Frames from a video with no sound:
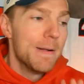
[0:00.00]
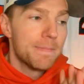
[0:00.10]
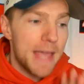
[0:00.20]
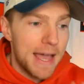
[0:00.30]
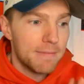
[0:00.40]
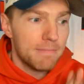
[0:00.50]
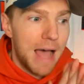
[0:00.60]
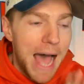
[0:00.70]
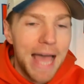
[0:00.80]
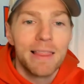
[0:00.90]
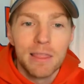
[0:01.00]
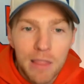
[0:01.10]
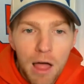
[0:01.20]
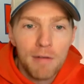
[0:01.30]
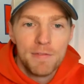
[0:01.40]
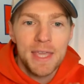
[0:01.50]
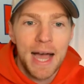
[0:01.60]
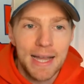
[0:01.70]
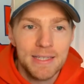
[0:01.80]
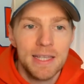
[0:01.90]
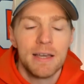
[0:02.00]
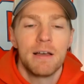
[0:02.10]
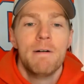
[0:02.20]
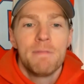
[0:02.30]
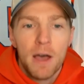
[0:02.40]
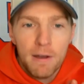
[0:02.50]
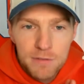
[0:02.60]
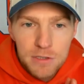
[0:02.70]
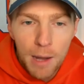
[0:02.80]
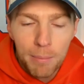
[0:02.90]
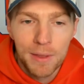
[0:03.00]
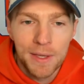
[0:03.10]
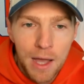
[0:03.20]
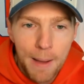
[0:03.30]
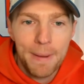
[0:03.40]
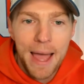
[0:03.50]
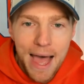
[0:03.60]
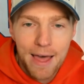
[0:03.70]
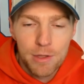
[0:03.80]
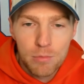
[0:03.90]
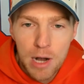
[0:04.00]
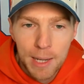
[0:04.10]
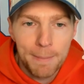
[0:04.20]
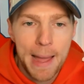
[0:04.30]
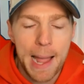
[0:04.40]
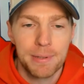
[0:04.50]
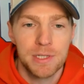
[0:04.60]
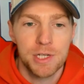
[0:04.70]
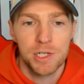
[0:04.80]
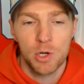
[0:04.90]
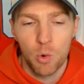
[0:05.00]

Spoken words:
that I love the idea of doubling up at the running back position.